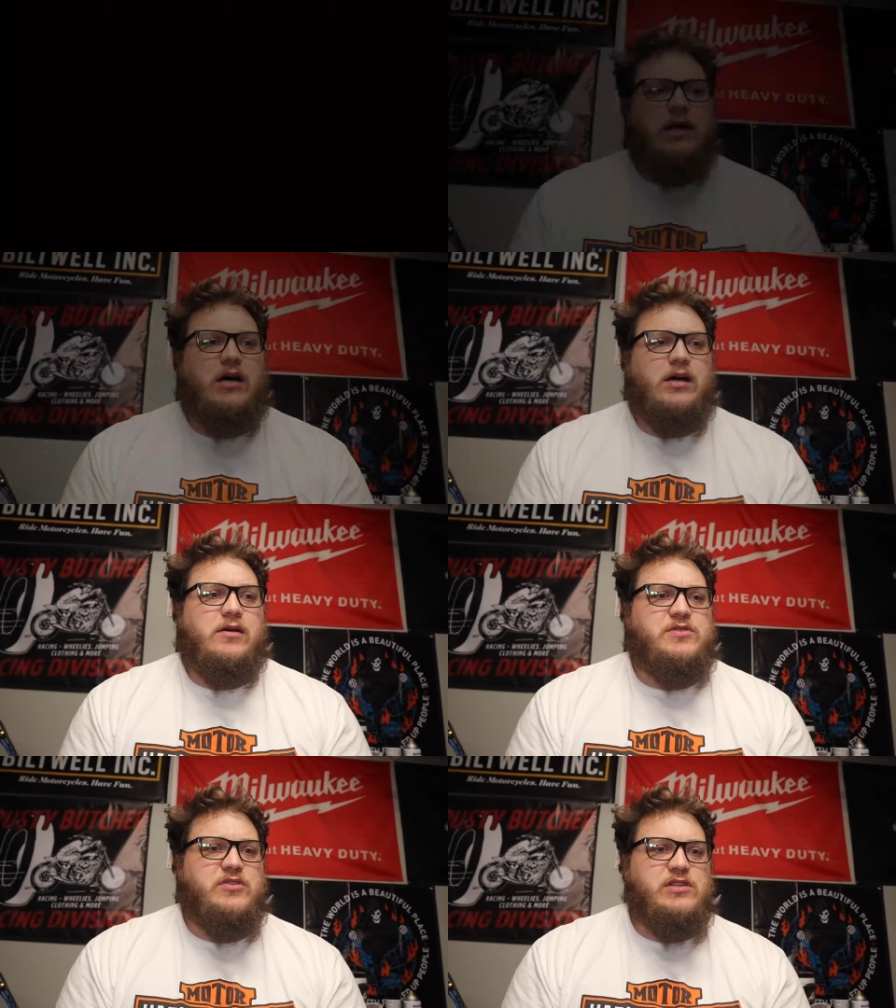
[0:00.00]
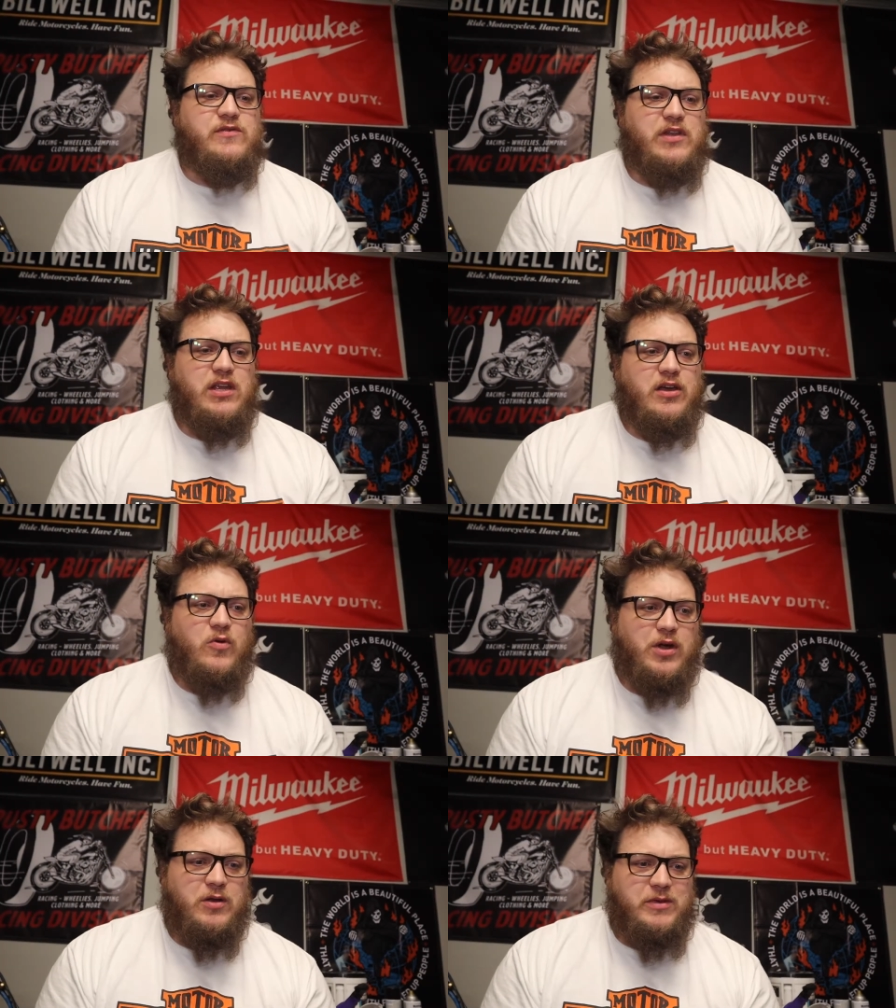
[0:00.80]
Um, so this video,
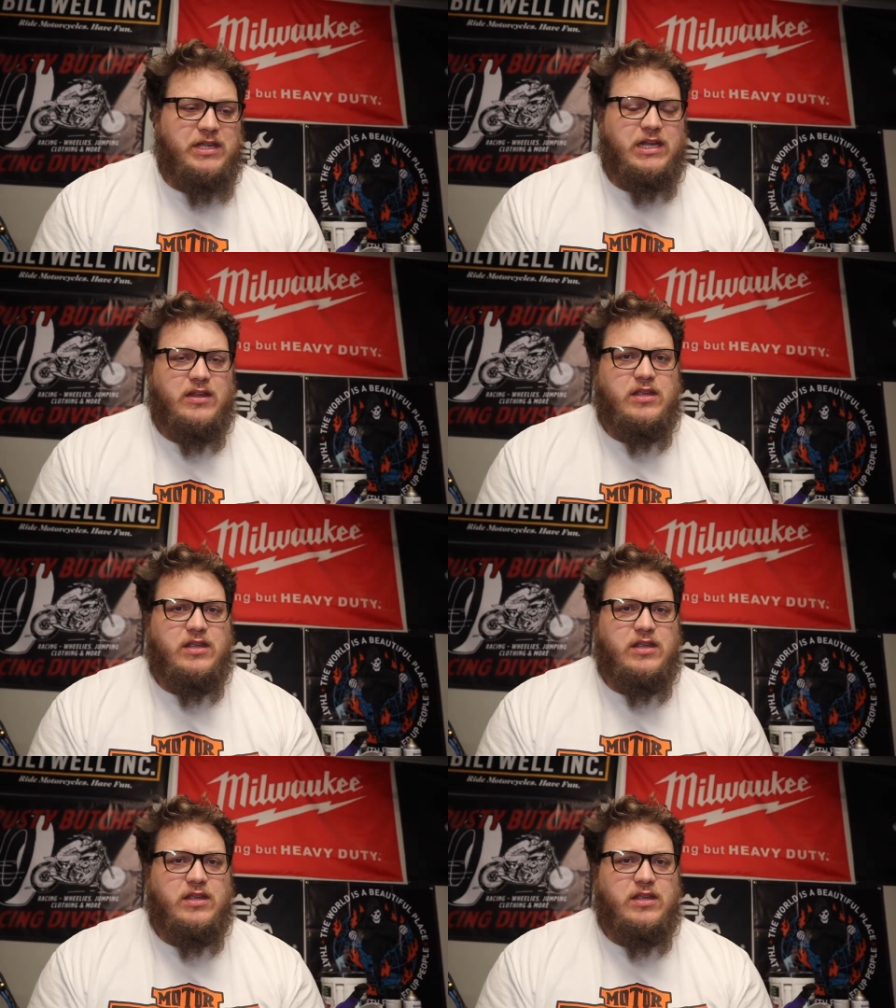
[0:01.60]
we're going to be getting